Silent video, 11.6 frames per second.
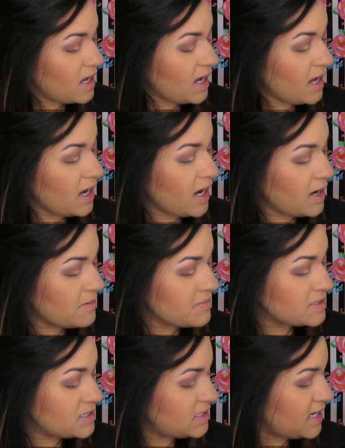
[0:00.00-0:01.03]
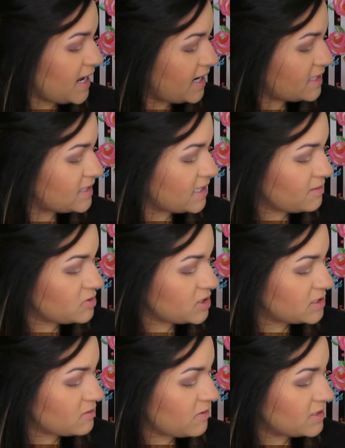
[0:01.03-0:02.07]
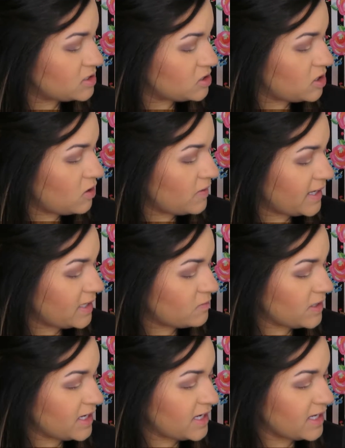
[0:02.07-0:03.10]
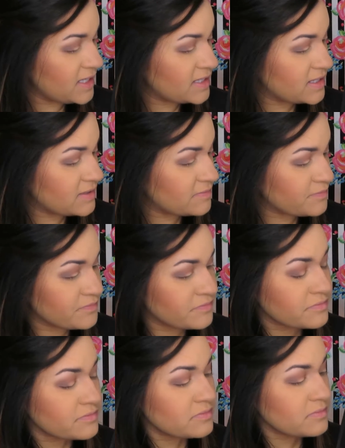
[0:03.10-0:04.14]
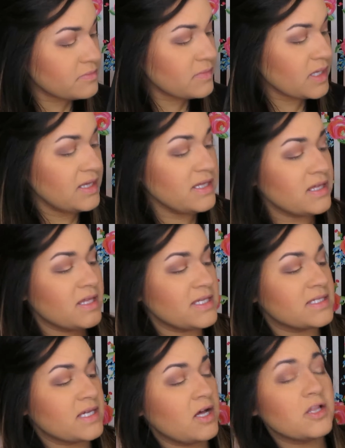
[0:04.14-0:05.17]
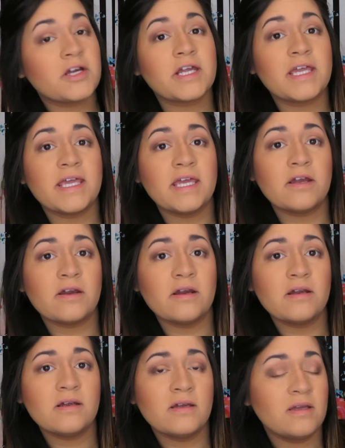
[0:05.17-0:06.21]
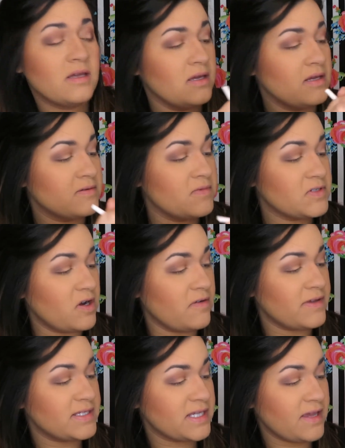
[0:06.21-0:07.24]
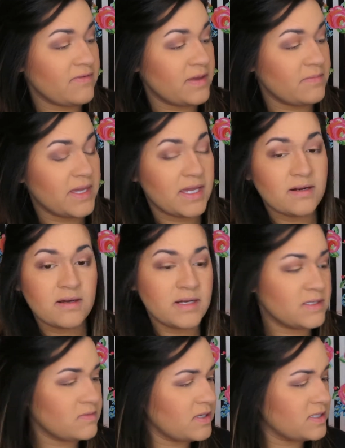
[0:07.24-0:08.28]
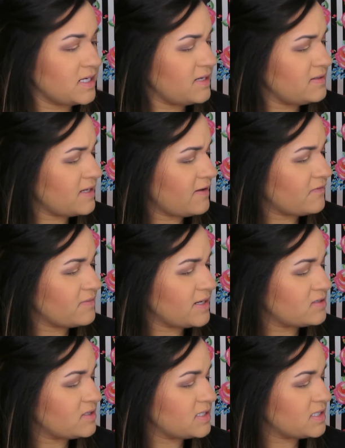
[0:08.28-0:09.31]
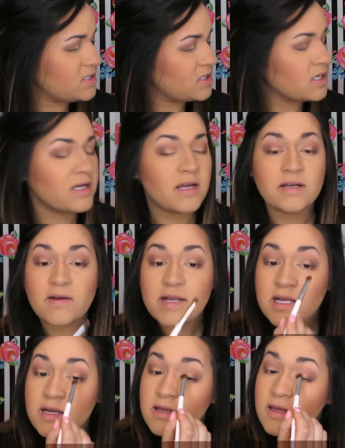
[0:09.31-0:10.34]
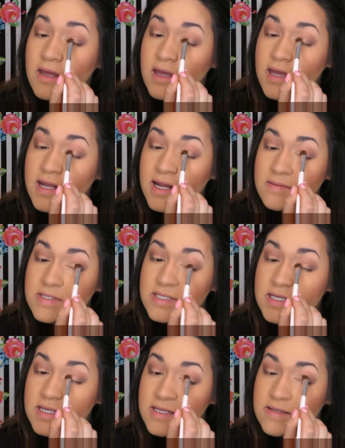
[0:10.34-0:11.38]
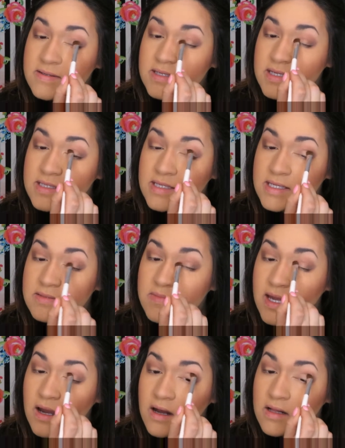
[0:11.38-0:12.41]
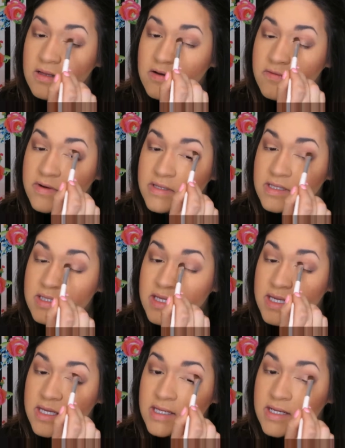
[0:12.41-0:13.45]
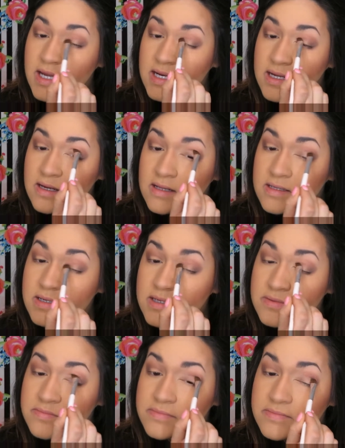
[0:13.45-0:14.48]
Today, I think I'm just going to go in with, I think this color here, which obviously I've hit pan on as well. Did I use that for my transition color? No, I didn't. And I'm just going to use this as my all over the lid kind of color.